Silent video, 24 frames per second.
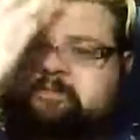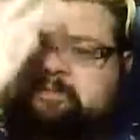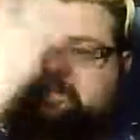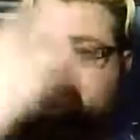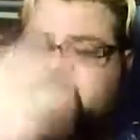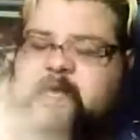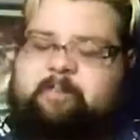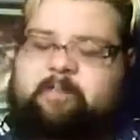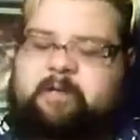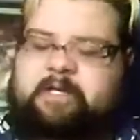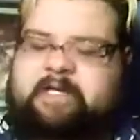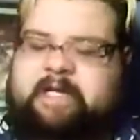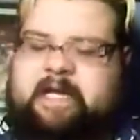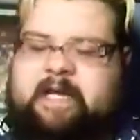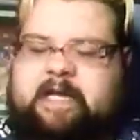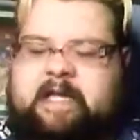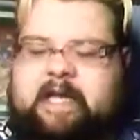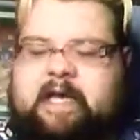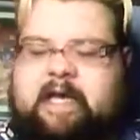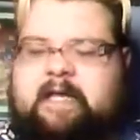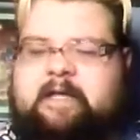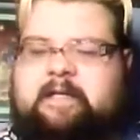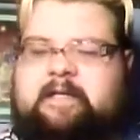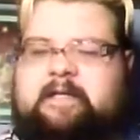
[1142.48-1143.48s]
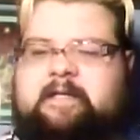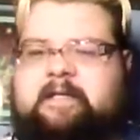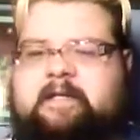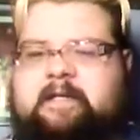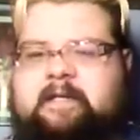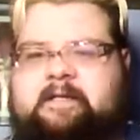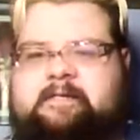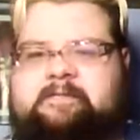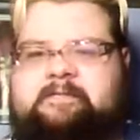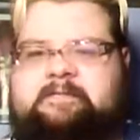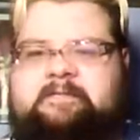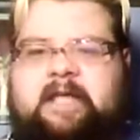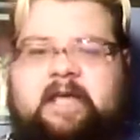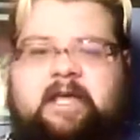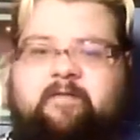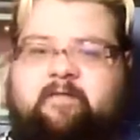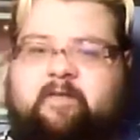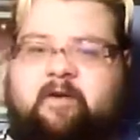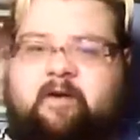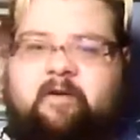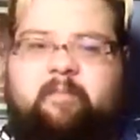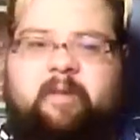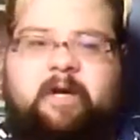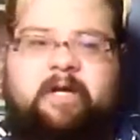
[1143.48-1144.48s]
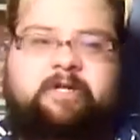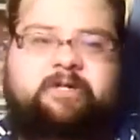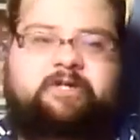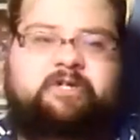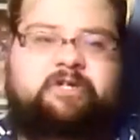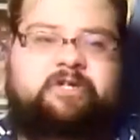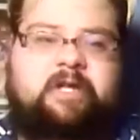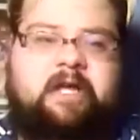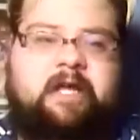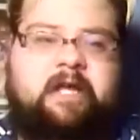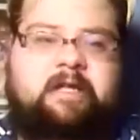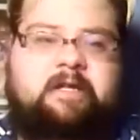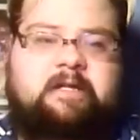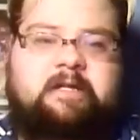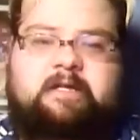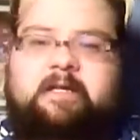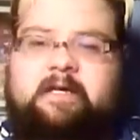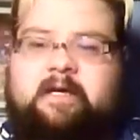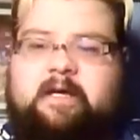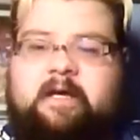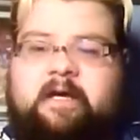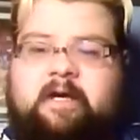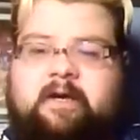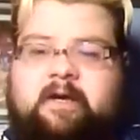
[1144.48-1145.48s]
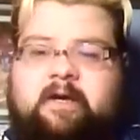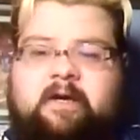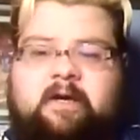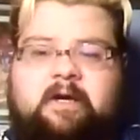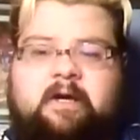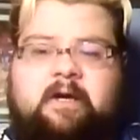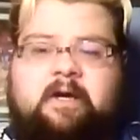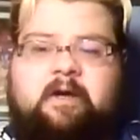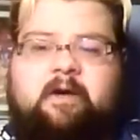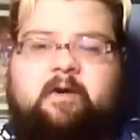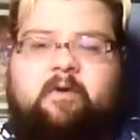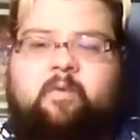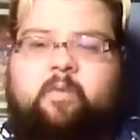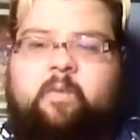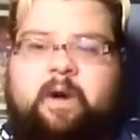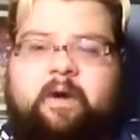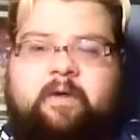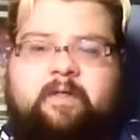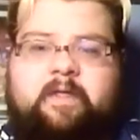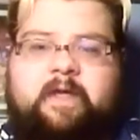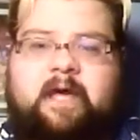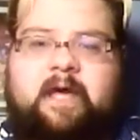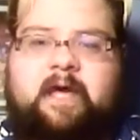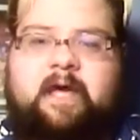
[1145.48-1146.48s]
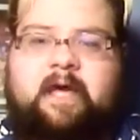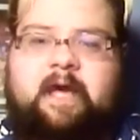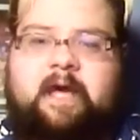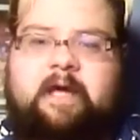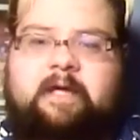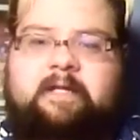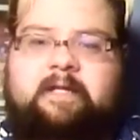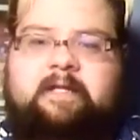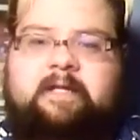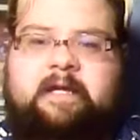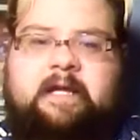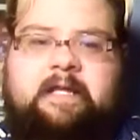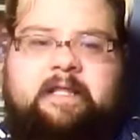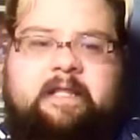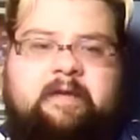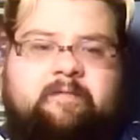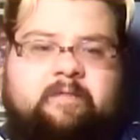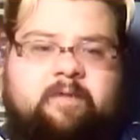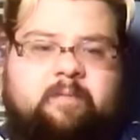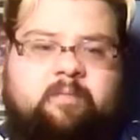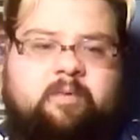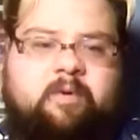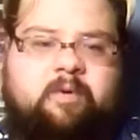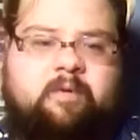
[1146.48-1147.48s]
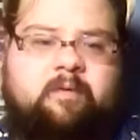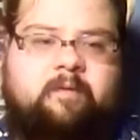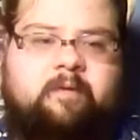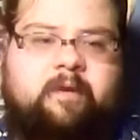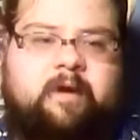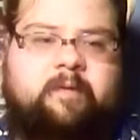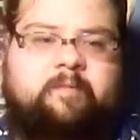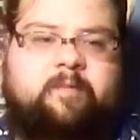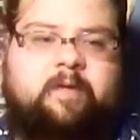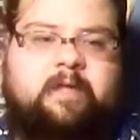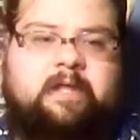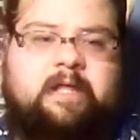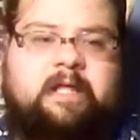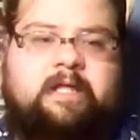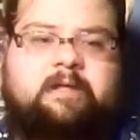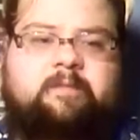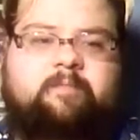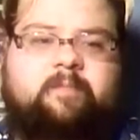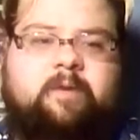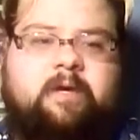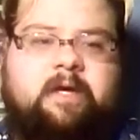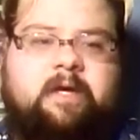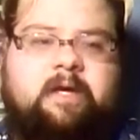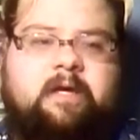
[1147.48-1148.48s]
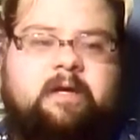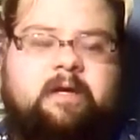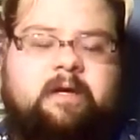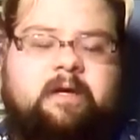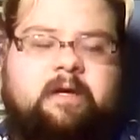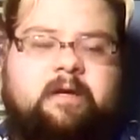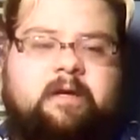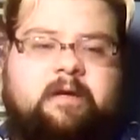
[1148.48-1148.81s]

Keep it tight, guys. Thank you very much. And where the heck did I leave the program that lets me